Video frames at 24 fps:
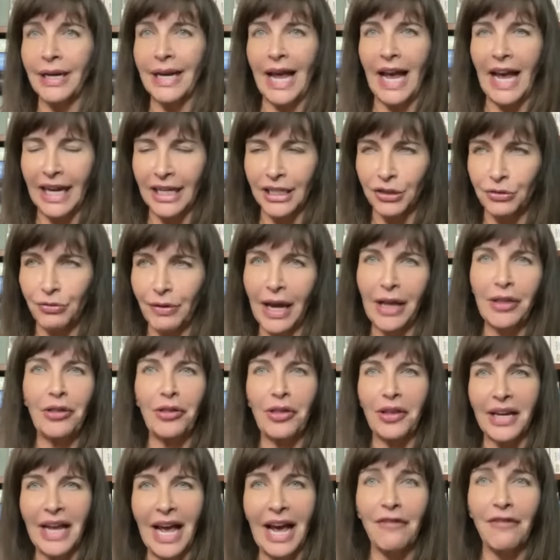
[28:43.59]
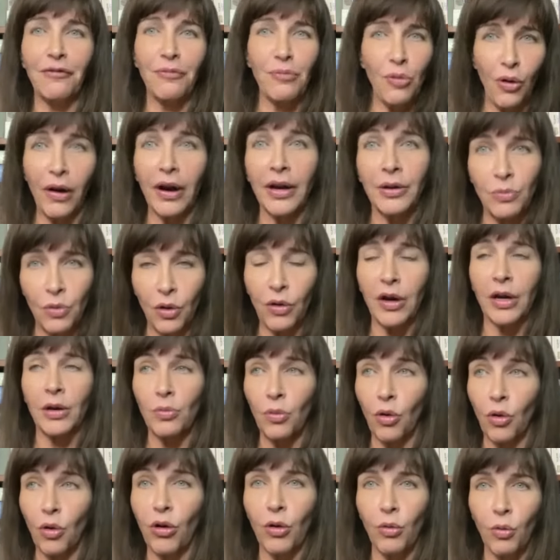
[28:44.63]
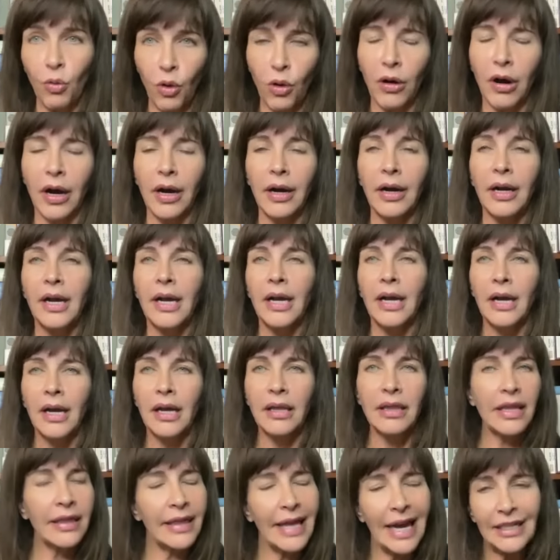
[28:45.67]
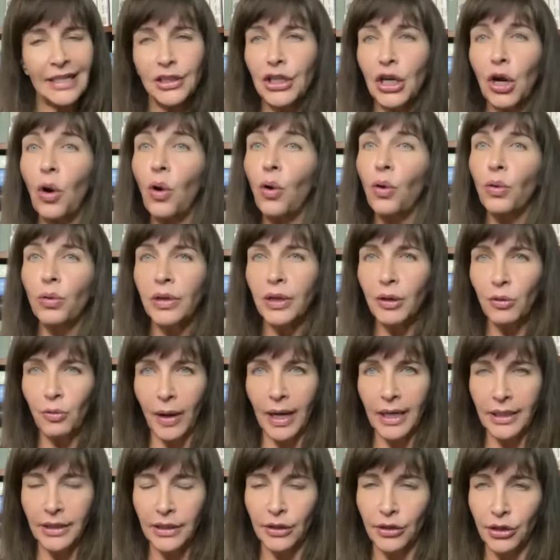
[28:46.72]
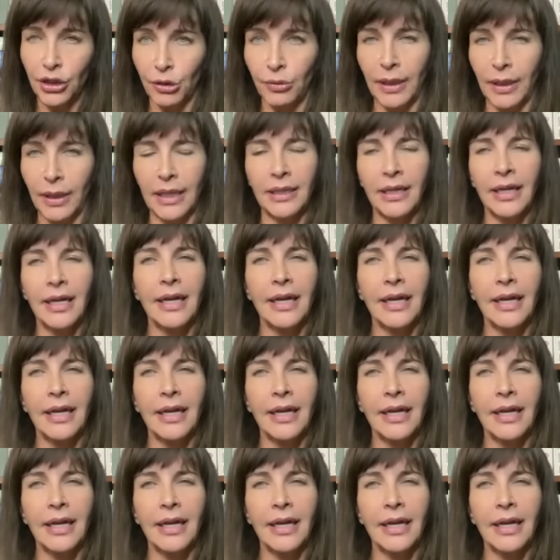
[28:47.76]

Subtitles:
end rather than have more and more and more war, then that's the only way to do it.